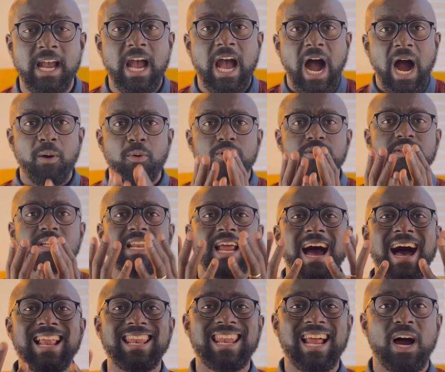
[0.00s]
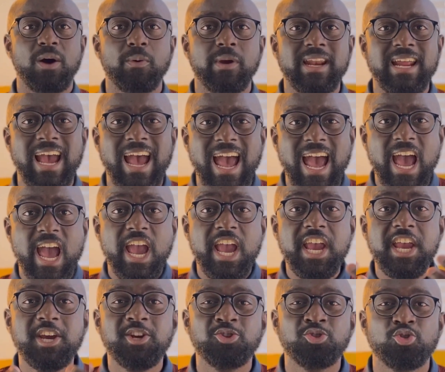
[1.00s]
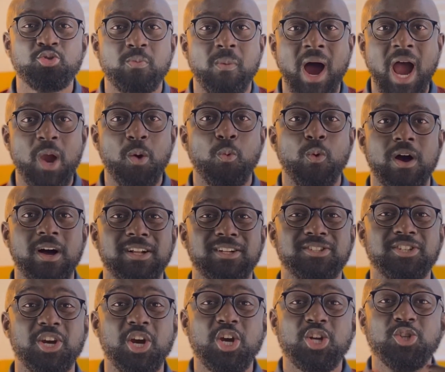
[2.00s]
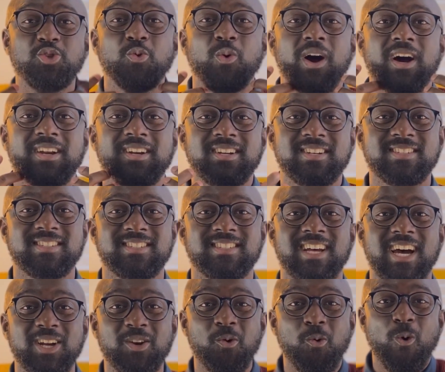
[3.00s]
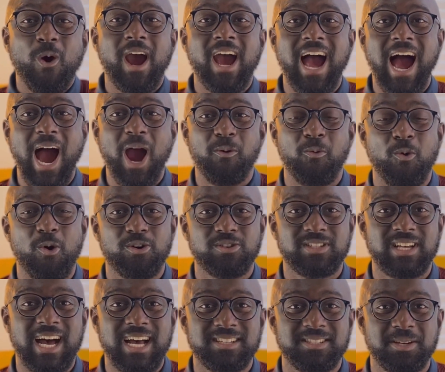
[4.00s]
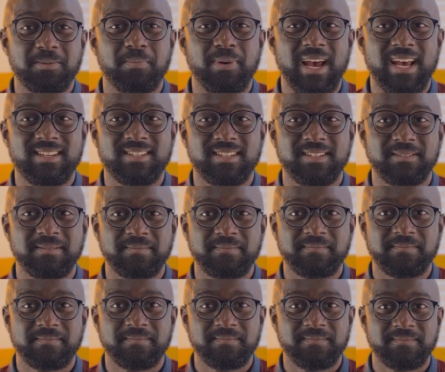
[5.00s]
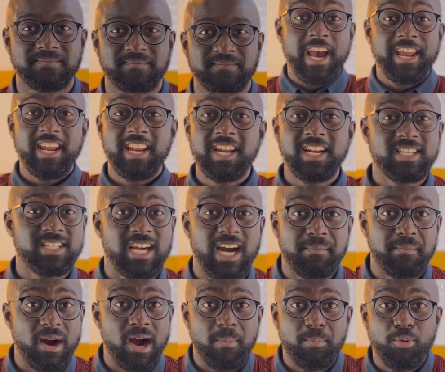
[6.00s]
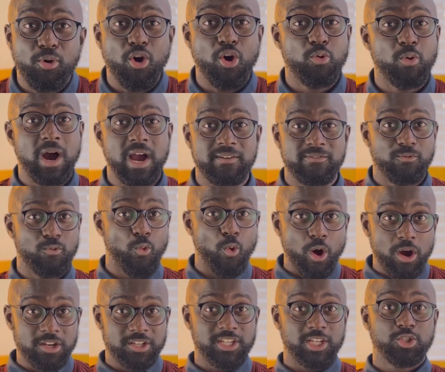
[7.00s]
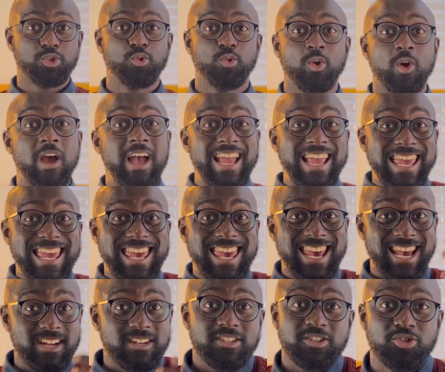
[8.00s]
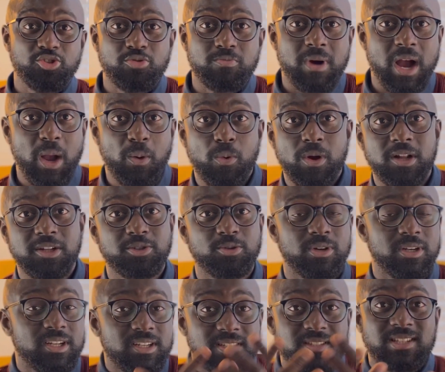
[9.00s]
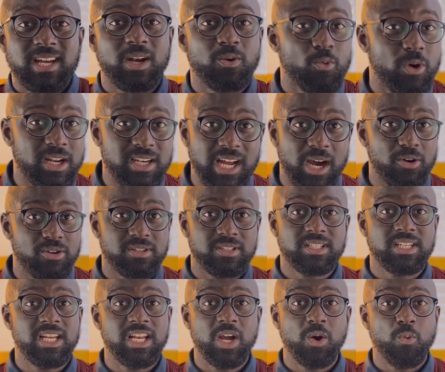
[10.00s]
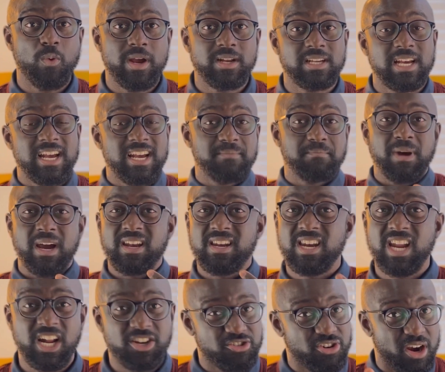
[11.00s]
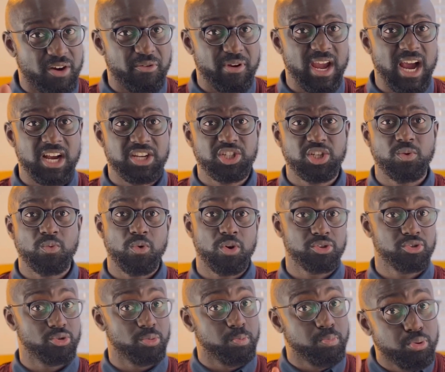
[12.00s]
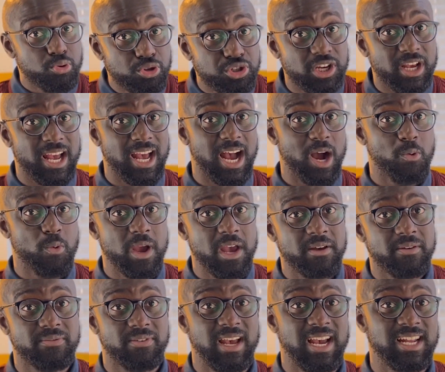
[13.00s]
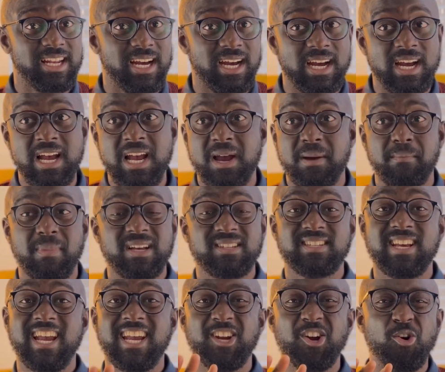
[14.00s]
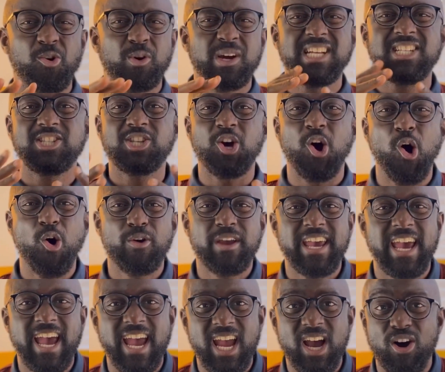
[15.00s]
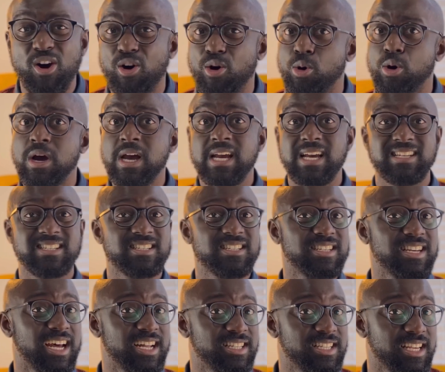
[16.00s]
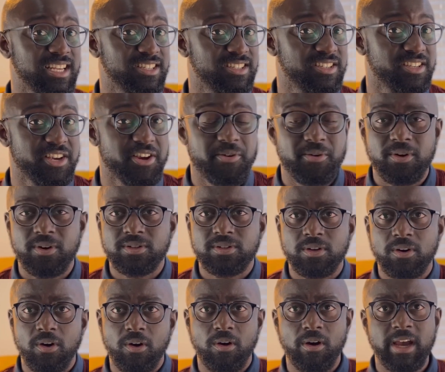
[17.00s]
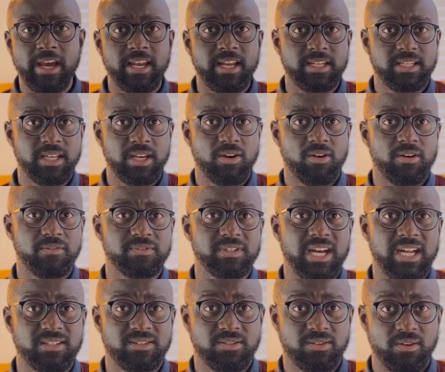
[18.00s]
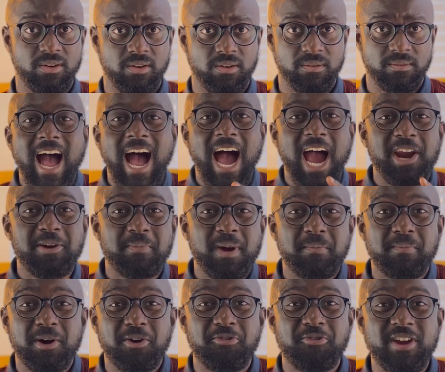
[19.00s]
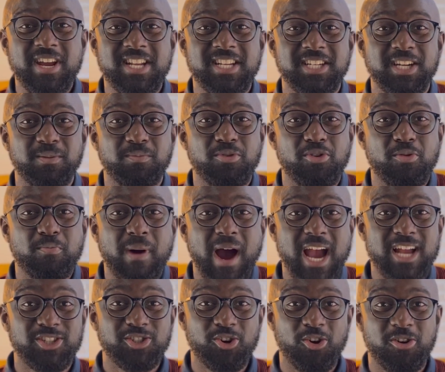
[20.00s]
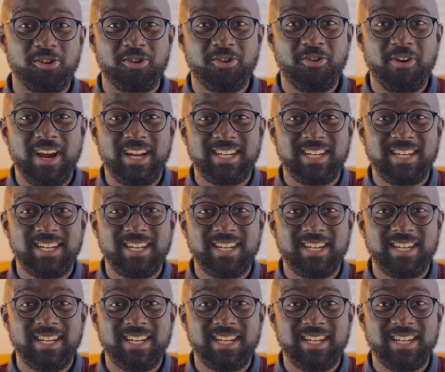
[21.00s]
I wasn't allowing her into my world to understand where I was as a person. And anytime my poor wife wanted to get into my world to understand what I was dealing with, my natural reaction was to push her away further by saying, oh, it's okay, or it's nothing serious, or anything of that sort. I remember reading a book by John Gray